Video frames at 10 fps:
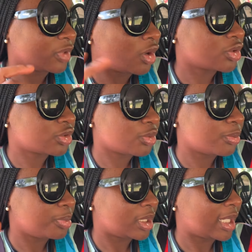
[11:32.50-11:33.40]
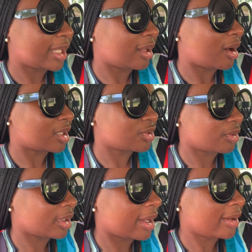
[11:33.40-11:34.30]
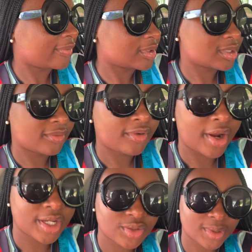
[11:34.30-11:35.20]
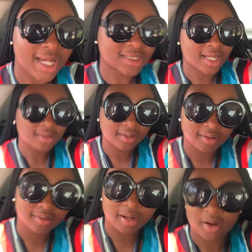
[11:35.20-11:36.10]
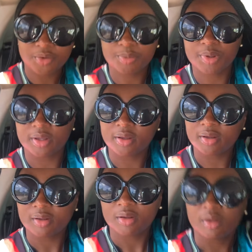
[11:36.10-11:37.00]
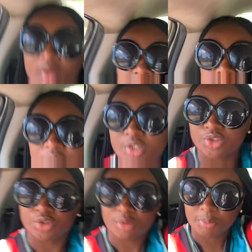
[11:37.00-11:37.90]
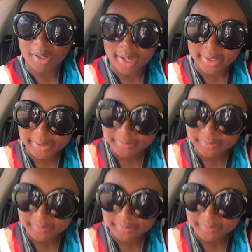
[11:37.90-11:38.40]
also be like our tour guide for the safari. So that's at the Nairobi National Park.